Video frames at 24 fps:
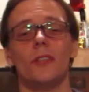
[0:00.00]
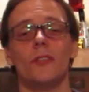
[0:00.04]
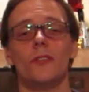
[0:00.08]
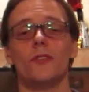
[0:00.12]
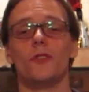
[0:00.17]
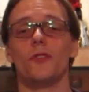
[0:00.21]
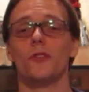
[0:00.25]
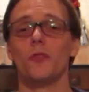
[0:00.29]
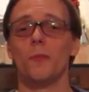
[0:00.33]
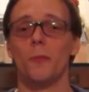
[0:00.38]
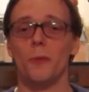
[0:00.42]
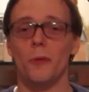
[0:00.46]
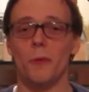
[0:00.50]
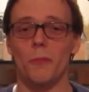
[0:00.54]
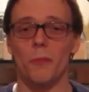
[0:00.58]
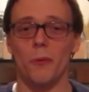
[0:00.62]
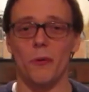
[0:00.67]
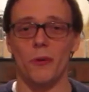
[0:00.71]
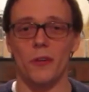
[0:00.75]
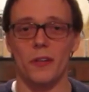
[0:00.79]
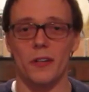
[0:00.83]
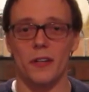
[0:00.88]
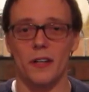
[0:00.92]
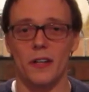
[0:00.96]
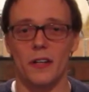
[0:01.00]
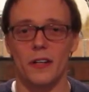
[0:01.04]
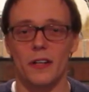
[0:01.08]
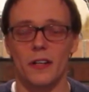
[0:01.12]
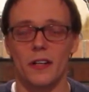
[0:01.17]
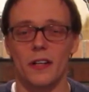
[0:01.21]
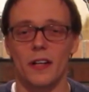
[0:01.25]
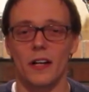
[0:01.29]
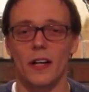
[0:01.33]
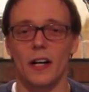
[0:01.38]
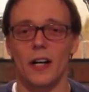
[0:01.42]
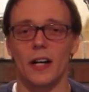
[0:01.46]
super important.
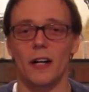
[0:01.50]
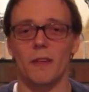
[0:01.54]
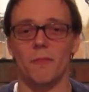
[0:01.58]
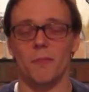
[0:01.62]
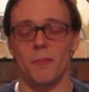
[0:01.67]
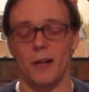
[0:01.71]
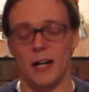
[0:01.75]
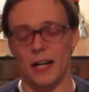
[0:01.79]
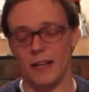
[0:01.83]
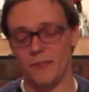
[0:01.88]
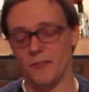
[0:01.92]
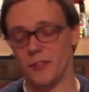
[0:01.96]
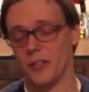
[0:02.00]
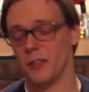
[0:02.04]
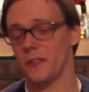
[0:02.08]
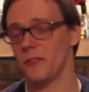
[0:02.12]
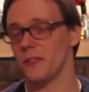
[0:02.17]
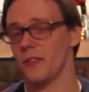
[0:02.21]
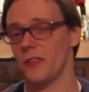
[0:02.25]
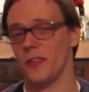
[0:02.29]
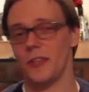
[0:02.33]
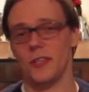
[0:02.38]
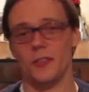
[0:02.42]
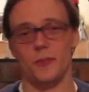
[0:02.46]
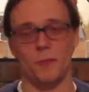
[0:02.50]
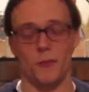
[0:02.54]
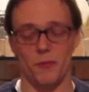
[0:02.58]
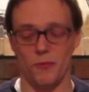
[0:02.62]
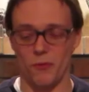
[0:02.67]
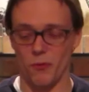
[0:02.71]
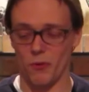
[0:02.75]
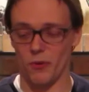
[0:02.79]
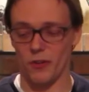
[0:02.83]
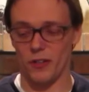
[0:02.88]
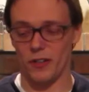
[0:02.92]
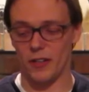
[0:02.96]
I've done these
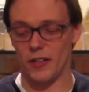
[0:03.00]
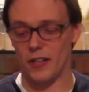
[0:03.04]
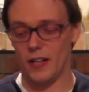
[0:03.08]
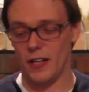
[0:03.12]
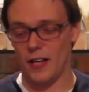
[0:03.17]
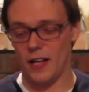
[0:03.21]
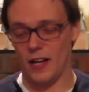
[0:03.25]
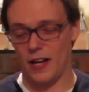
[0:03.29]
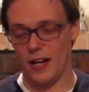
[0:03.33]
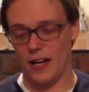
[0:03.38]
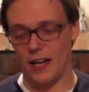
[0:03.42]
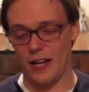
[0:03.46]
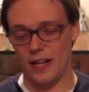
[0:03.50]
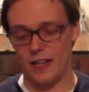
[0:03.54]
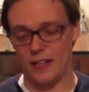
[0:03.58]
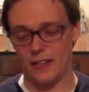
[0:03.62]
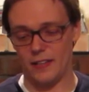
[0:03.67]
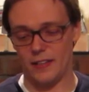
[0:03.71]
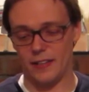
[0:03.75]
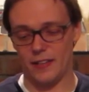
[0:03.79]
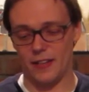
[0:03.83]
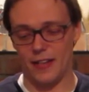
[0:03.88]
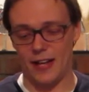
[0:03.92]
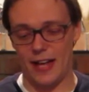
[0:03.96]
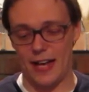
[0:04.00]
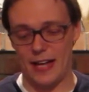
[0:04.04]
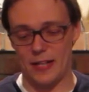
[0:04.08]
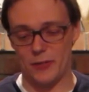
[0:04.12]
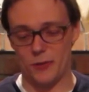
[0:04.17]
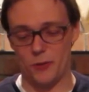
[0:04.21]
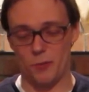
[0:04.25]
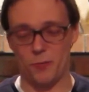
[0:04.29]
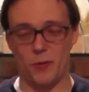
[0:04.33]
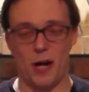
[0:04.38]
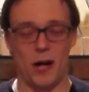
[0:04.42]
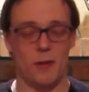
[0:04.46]
before, and as
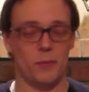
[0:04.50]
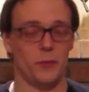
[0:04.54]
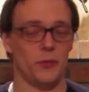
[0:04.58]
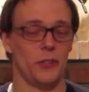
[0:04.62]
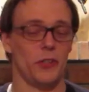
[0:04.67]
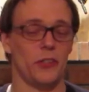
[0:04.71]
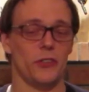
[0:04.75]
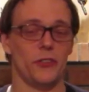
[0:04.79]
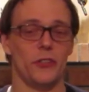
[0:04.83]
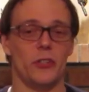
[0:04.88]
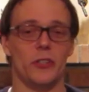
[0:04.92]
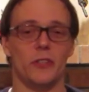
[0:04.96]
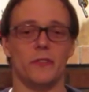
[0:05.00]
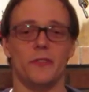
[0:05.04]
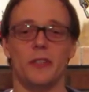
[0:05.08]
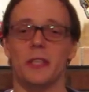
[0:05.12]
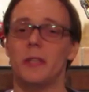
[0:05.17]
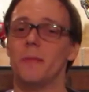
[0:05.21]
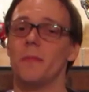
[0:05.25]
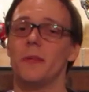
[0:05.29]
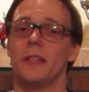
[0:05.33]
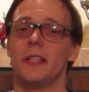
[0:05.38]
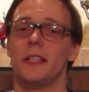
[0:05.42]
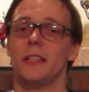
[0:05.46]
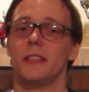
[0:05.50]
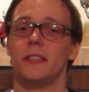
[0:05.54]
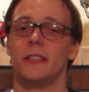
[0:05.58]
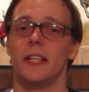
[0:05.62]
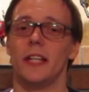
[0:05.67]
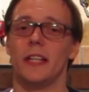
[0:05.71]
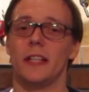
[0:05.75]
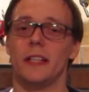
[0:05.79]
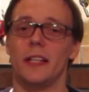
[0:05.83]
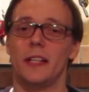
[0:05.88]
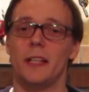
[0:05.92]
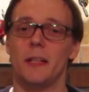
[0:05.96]
you probably all know, if anybody's
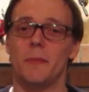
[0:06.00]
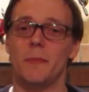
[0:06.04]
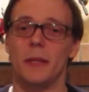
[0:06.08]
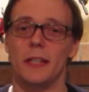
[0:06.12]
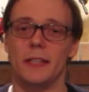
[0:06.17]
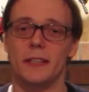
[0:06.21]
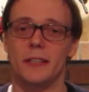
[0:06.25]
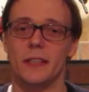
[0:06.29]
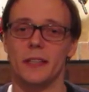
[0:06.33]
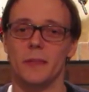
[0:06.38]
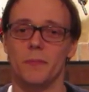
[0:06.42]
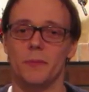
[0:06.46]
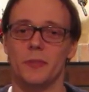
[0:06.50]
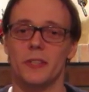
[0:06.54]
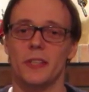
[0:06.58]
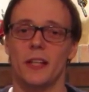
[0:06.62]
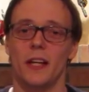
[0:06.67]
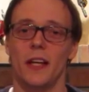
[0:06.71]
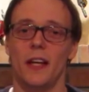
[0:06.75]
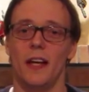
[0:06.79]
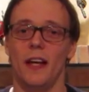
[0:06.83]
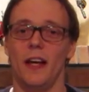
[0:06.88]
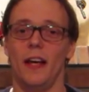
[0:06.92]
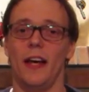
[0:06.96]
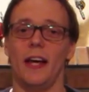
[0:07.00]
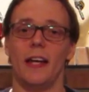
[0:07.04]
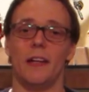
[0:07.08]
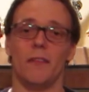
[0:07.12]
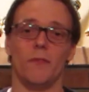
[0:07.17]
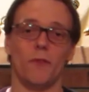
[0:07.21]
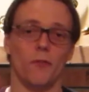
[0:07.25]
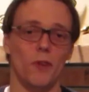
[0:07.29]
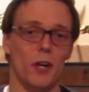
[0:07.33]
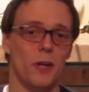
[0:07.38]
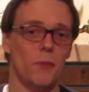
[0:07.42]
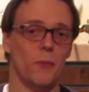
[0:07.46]
taking my tips
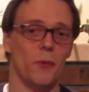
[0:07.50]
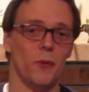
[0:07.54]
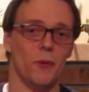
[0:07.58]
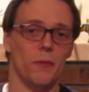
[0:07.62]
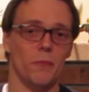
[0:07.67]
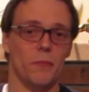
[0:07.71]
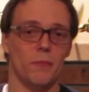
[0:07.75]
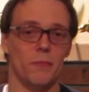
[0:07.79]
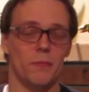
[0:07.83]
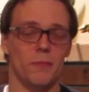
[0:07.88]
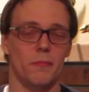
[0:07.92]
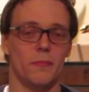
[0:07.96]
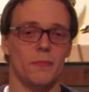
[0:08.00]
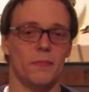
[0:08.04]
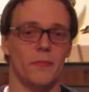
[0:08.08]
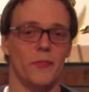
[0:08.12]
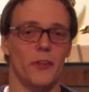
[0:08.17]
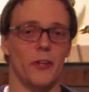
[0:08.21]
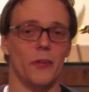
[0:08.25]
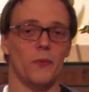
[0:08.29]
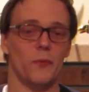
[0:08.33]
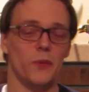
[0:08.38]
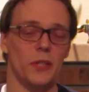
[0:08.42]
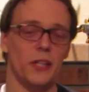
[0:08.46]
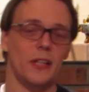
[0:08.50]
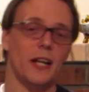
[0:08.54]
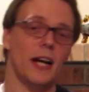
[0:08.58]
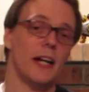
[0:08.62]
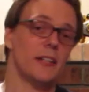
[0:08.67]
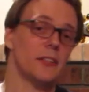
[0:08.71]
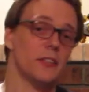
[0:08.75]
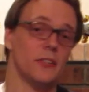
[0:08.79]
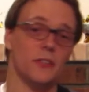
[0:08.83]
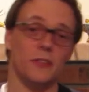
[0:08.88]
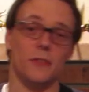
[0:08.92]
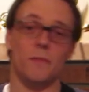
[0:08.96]
and run with them, they'll
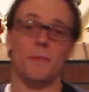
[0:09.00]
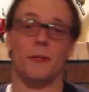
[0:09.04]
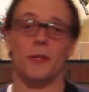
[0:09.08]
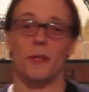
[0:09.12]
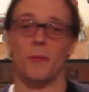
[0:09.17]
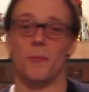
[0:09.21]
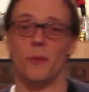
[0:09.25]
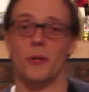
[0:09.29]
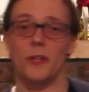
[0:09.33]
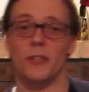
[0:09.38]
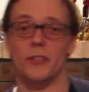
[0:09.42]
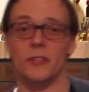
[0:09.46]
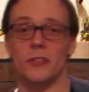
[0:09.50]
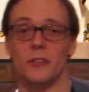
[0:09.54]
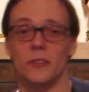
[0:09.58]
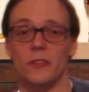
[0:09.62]
realize that they're a better person.